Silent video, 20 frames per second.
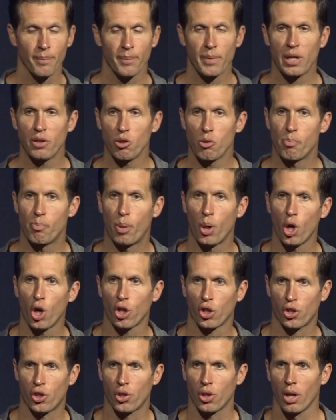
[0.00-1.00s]
and you
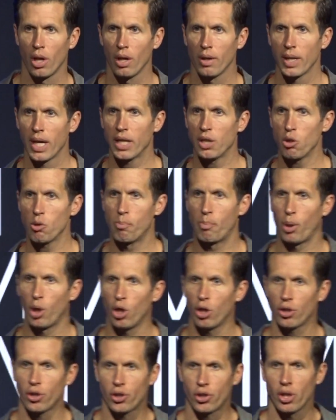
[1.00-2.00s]
push and you
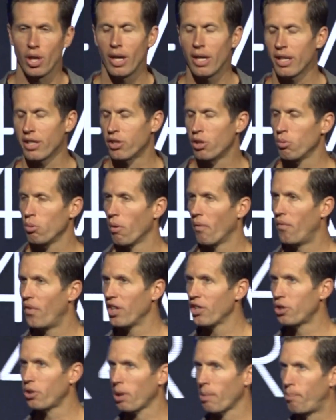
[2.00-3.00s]
push until you
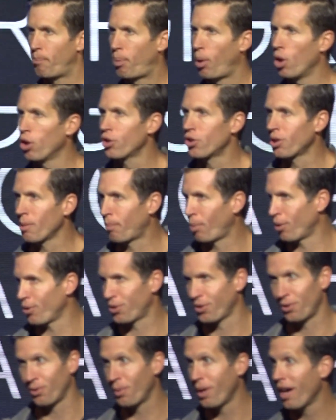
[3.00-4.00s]
eventually push the
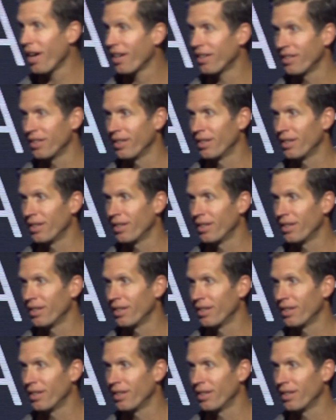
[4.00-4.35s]
person away.